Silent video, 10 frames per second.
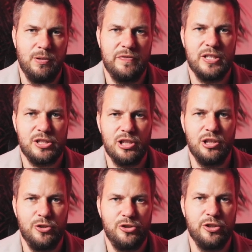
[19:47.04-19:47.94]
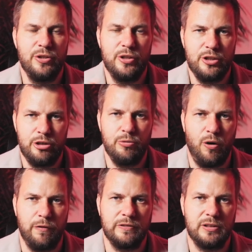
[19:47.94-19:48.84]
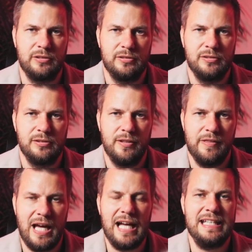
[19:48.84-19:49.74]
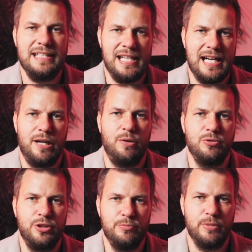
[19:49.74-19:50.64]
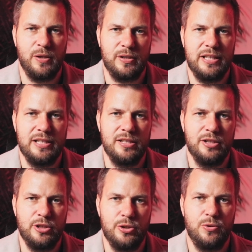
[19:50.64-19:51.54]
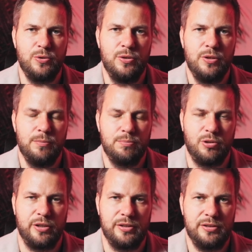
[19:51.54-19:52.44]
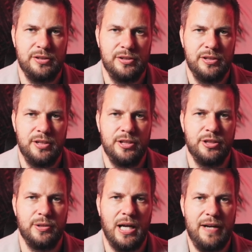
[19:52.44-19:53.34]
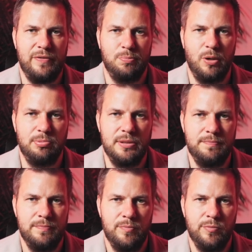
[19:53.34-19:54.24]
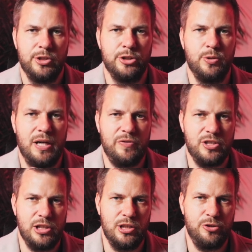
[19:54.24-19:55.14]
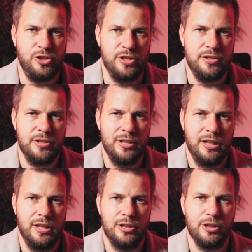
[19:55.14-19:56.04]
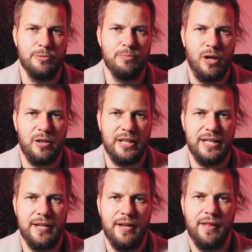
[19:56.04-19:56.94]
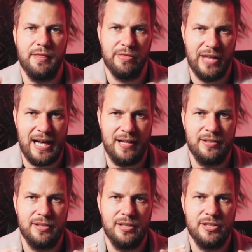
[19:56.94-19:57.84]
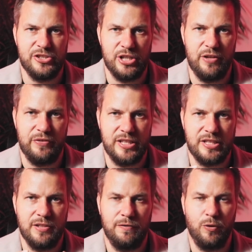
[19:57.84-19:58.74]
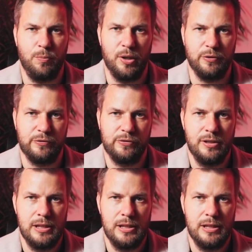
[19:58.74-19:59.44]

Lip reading: with the solution that you offer. That is how you market your product. You have a problem, you have the solution, you market that service for both.